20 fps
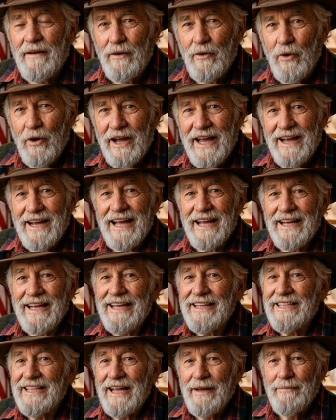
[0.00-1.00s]
Look at any
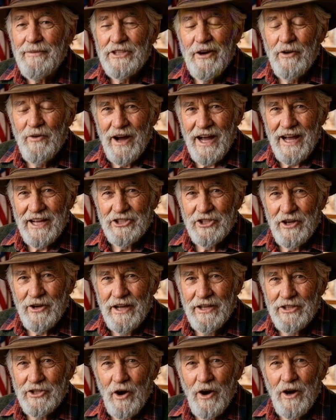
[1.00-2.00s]
deep scratch on
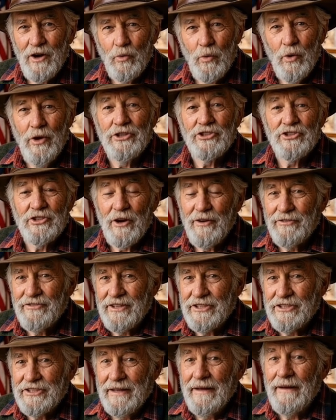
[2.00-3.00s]
a dark wood
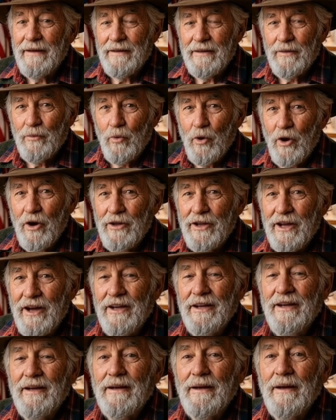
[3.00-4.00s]
surface:
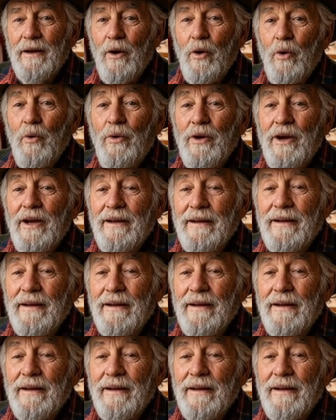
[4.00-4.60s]
walnut, oak,